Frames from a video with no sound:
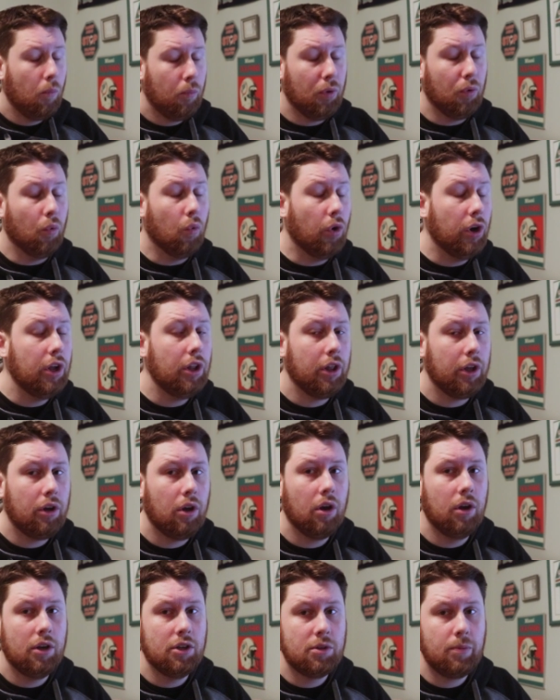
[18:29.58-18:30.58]
be really
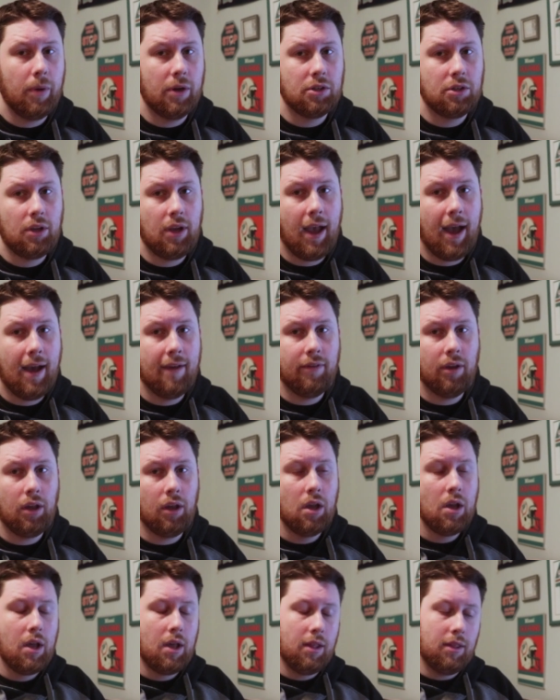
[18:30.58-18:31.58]
good, especially
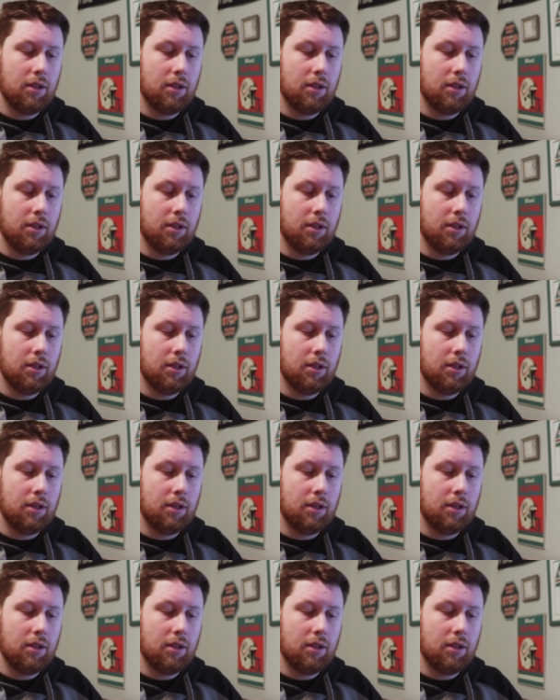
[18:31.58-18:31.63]
having